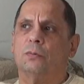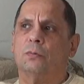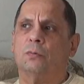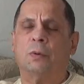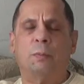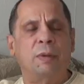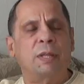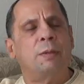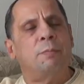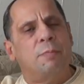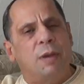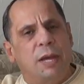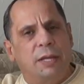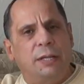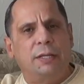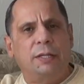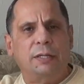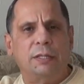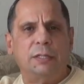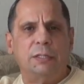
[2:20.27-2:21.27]
women and
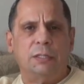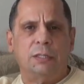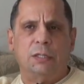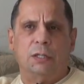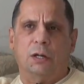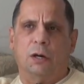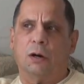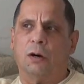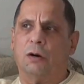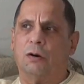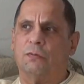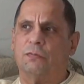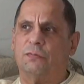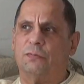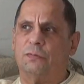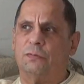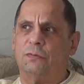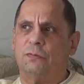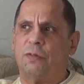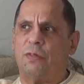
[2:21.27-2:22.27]
men
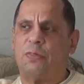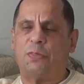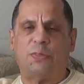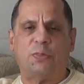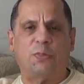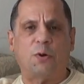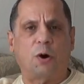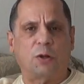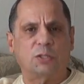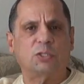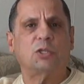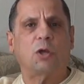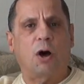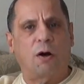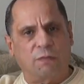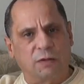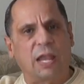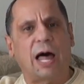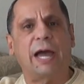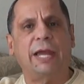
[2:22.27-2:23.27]
of thoughts
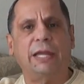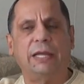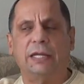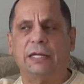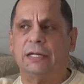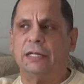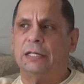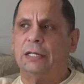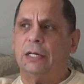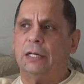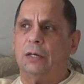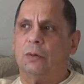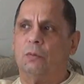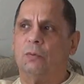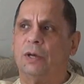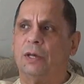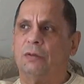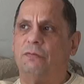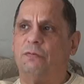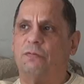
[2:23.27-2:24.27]
alike,
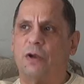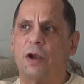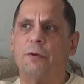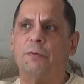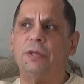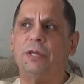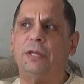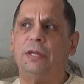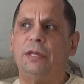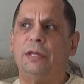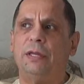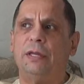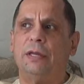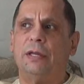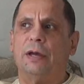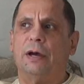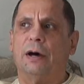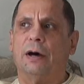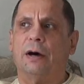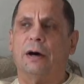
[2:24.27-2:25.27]
with very
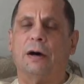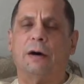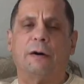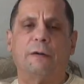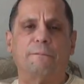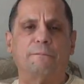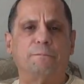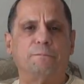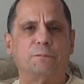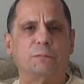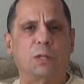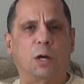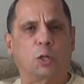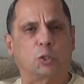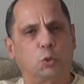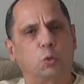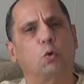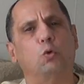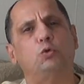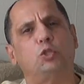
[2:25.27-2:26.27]
a
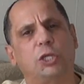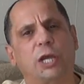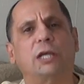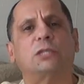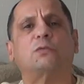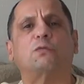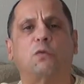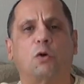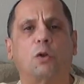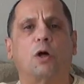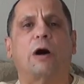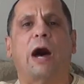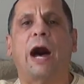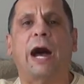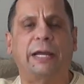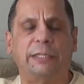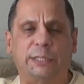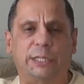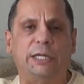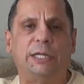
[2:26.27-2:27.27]
tool chest full of
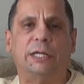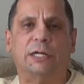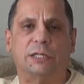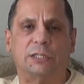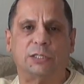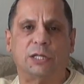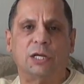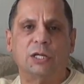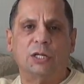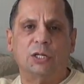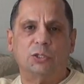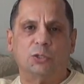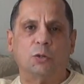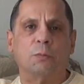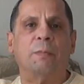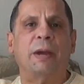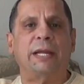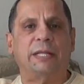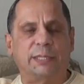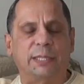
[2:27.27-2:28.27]
ideas to
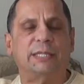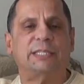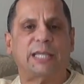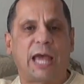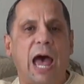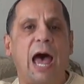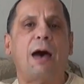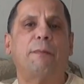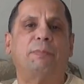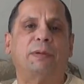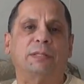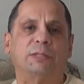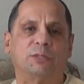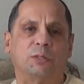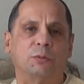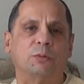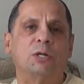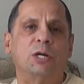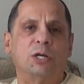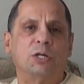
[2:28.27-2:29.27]
make this happen,
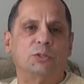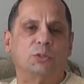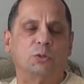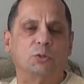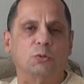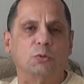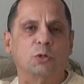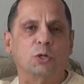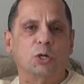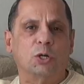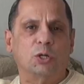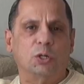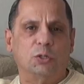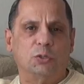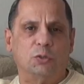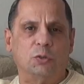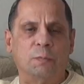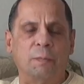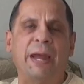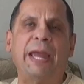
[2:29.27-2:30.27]
to
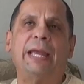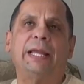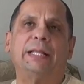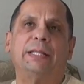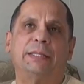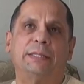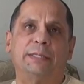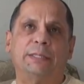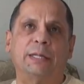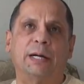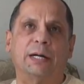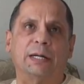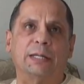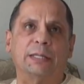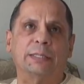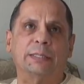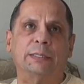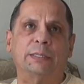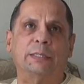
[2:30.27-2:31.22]
make the